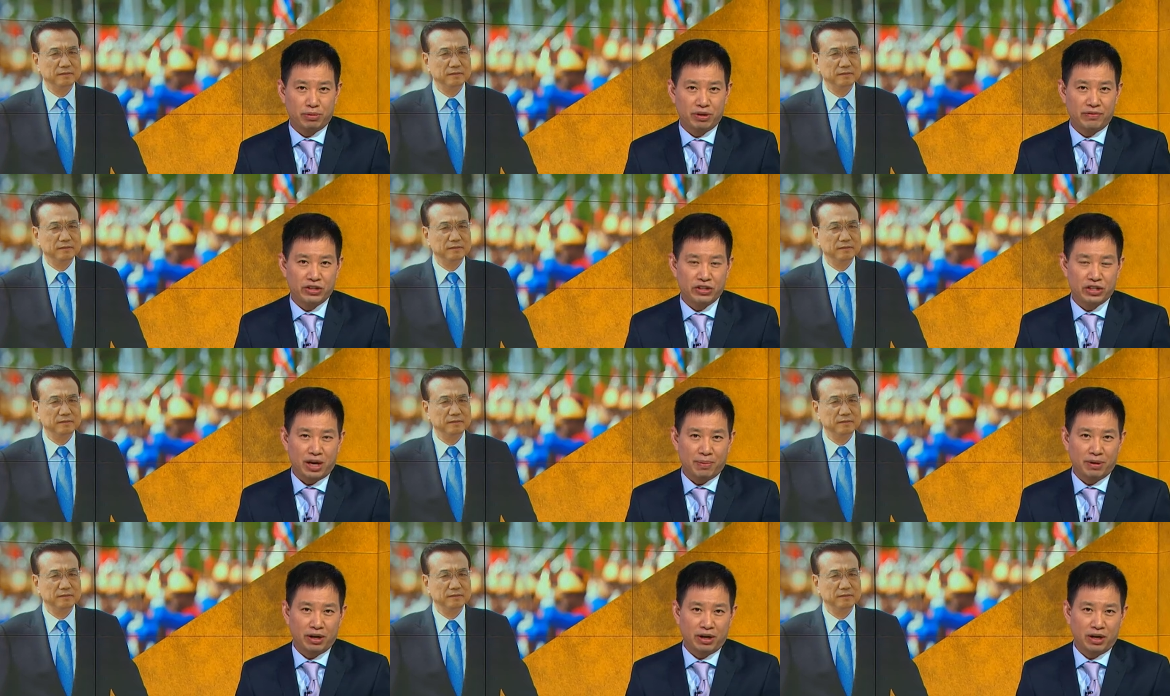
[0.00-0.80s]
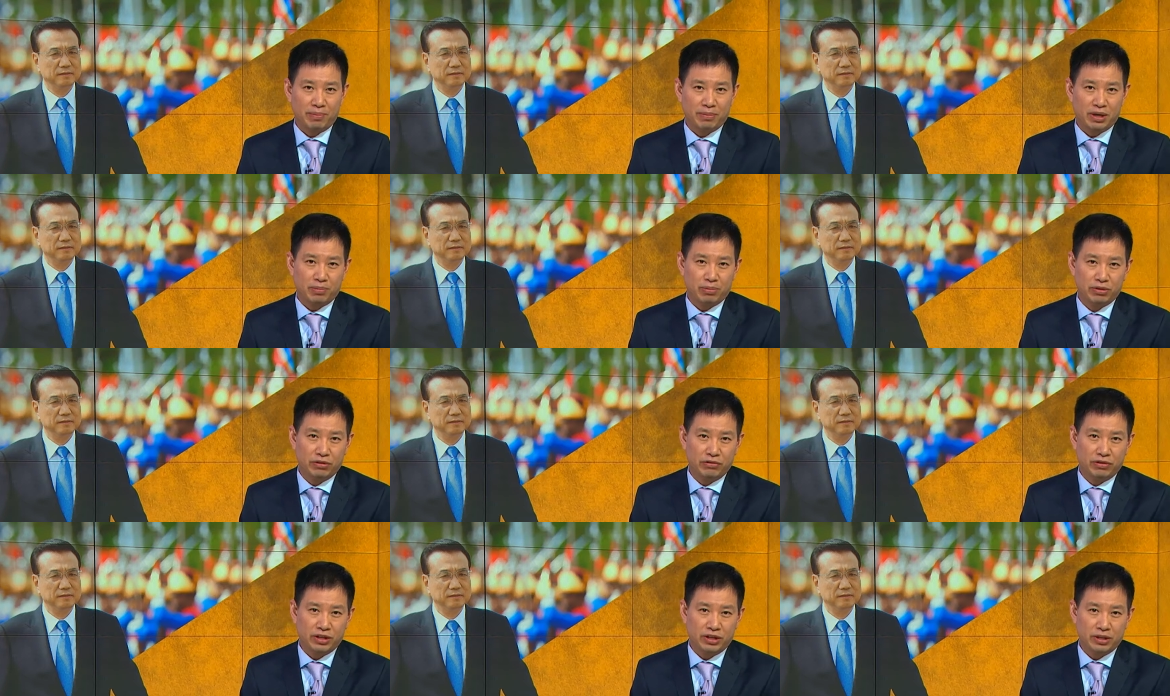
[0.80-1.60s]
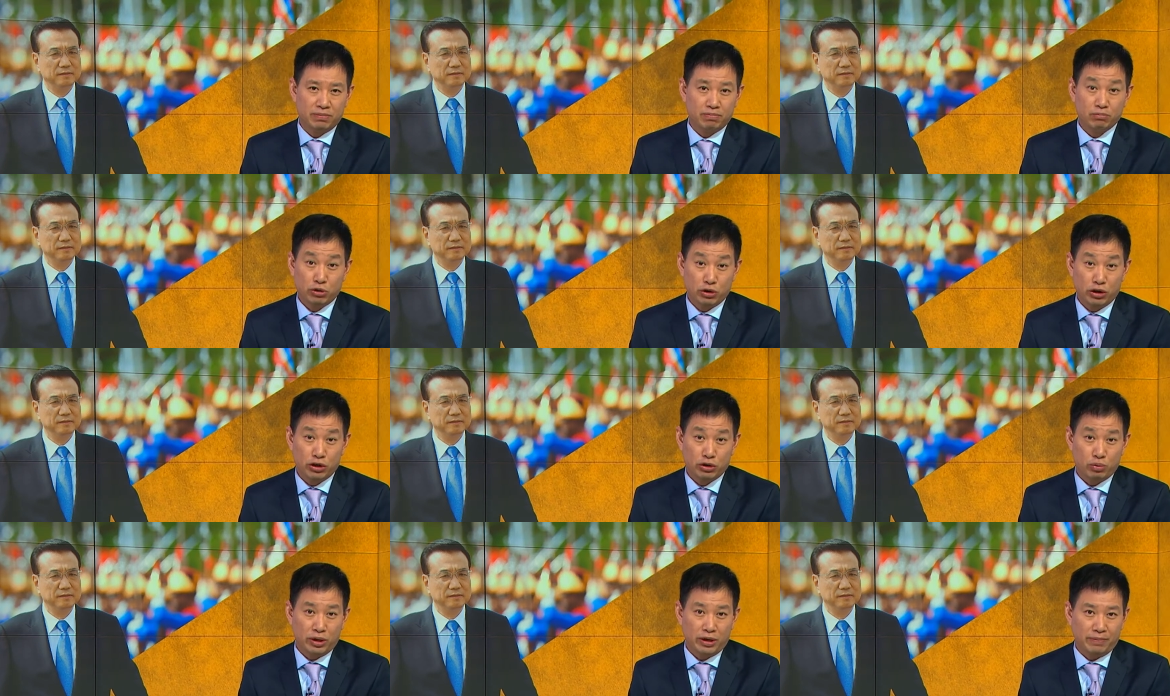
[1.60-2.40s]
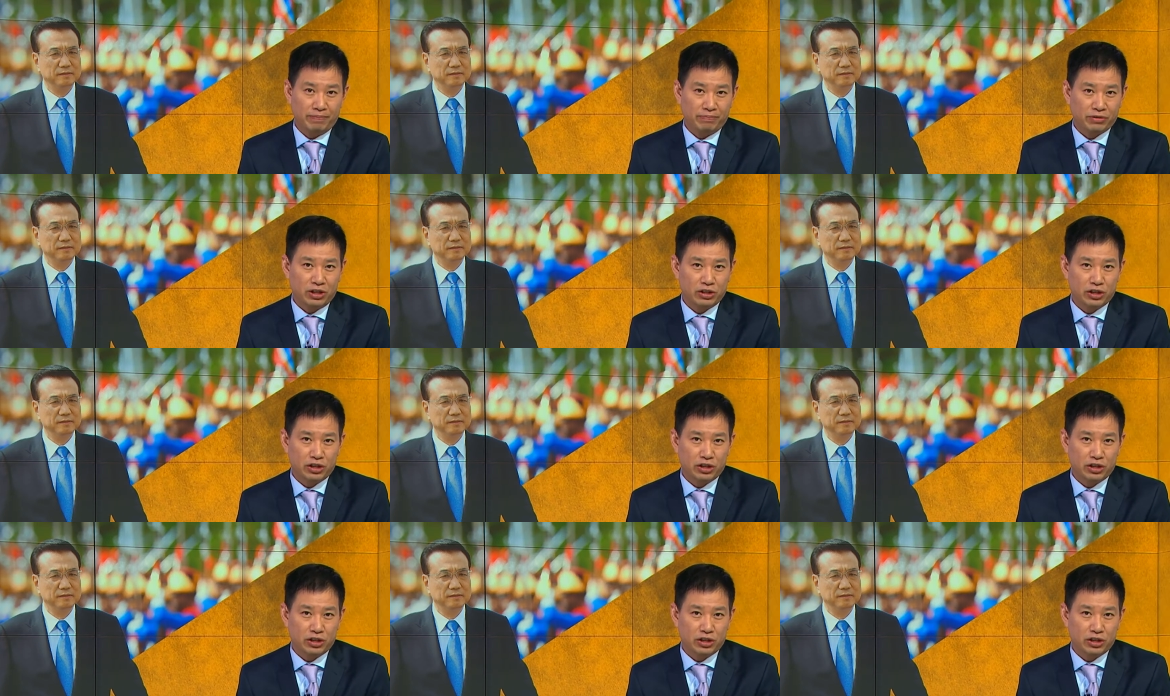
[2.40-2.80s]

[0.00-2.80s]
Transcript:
Speaker 1: previous stop in Colombia proved um, good as well.